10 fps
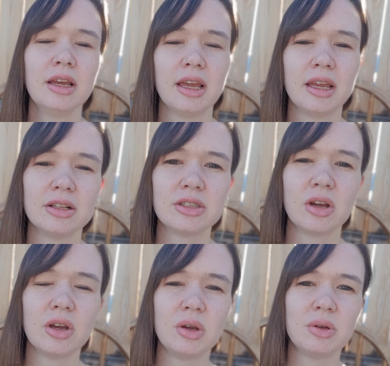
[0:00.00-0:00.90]
And
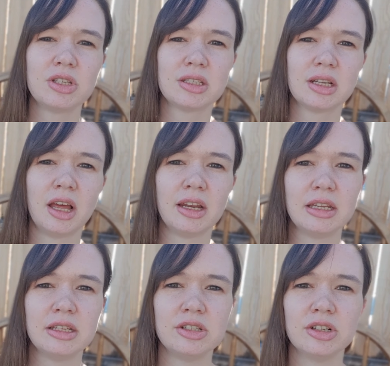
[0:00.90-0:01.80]
so it was just a lot
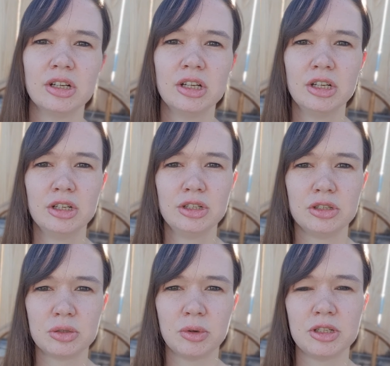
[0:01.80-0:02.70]
easier
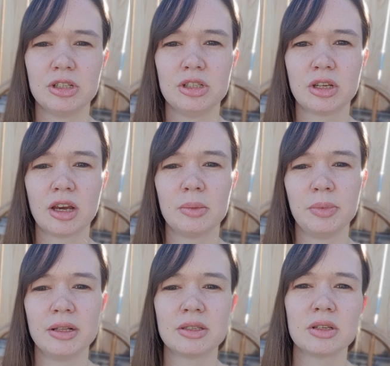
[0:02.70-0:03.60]
to switch into colored
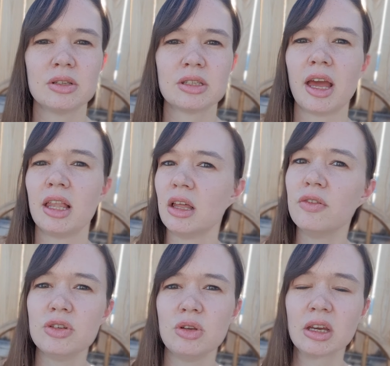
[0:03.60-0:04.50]
pencils. I
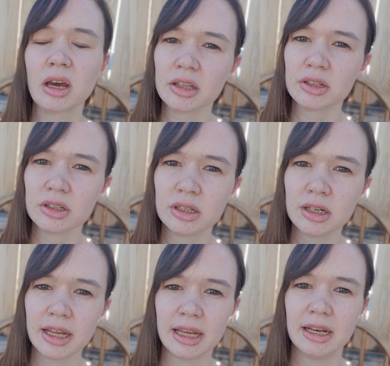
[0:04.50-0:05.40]
love doing color,
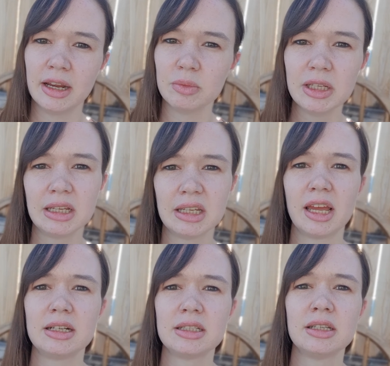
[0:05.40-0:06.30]
and I really
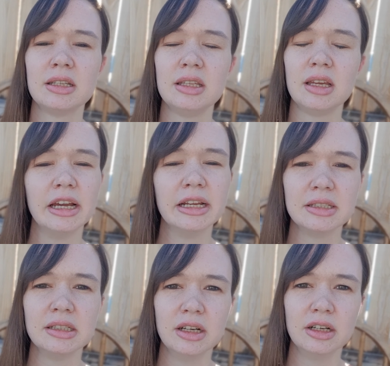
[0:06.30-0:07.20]
liked the
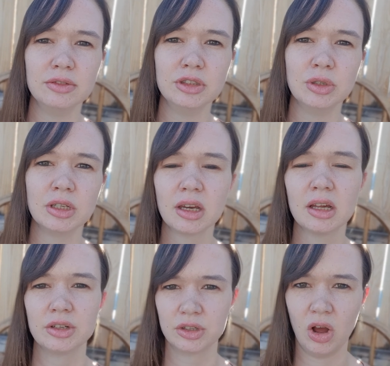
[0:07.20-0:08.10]
idea of doing
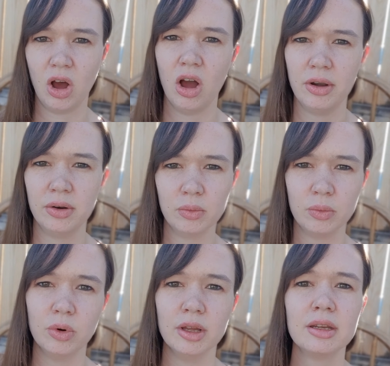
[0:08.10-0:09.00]
color on
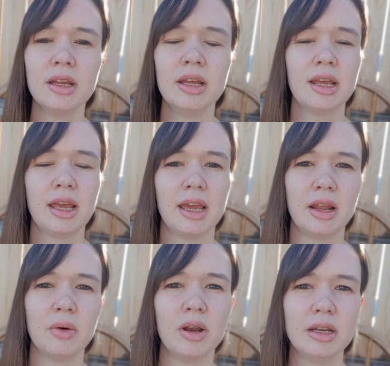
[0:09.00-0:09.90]
wood.
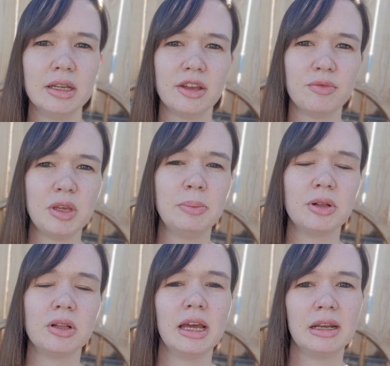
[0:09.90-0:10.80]
And I wanted to give
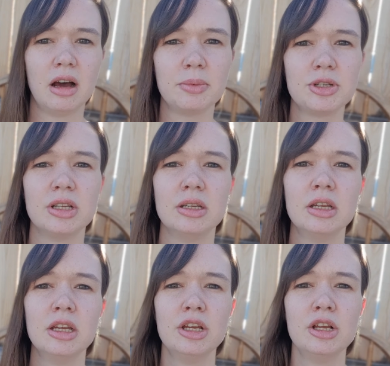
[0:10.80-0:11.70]
people an option
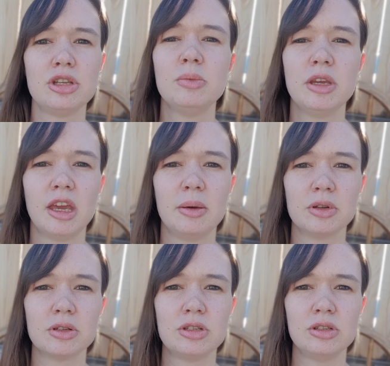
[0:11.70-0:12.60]
to be
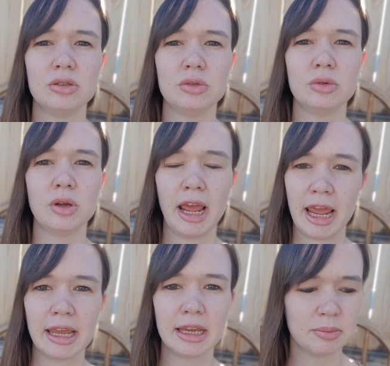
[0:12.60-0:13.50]
able to
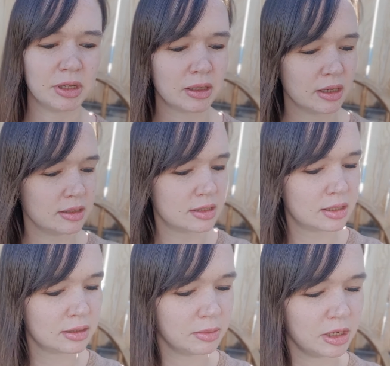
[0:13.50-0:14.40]
hang it,
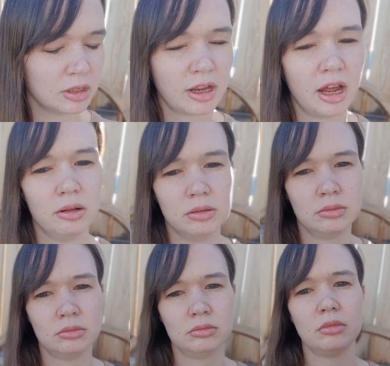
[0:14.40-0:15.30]
because, I mean, look how
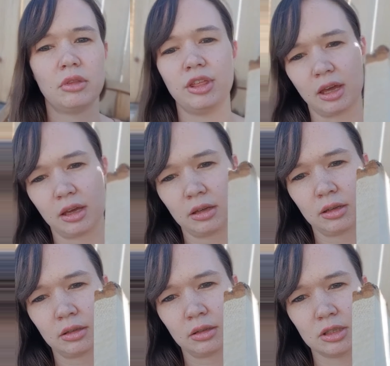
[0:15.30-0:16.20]
thick
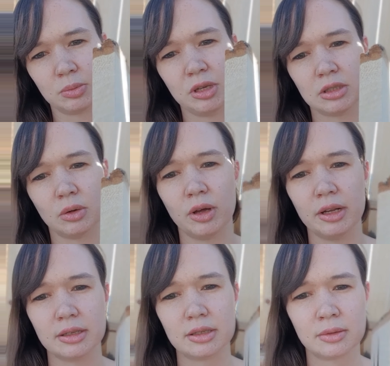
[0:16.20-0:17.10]
this piece of wood
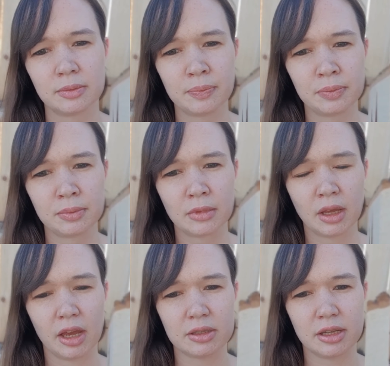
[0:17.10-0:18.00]
is.
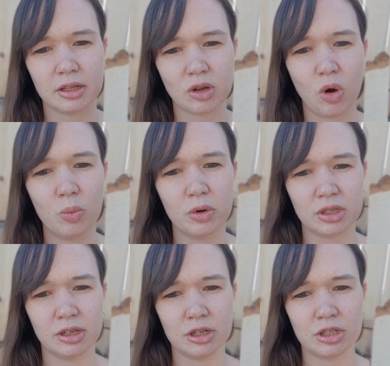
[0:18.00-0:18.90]
I'd say it's
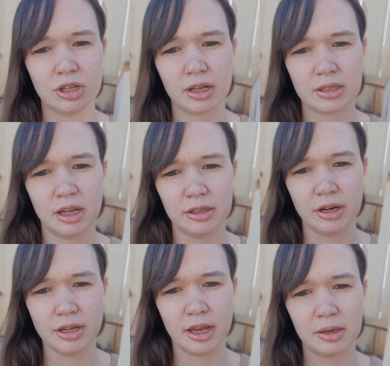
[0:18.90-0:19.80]
almost an inch thick. It's not
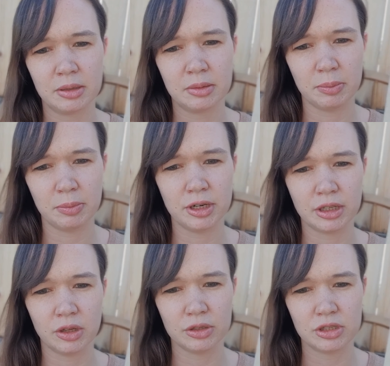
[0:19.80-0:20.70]
there yet, but pretty
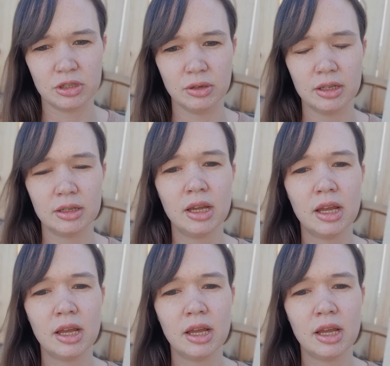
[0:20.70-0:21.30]
close to it.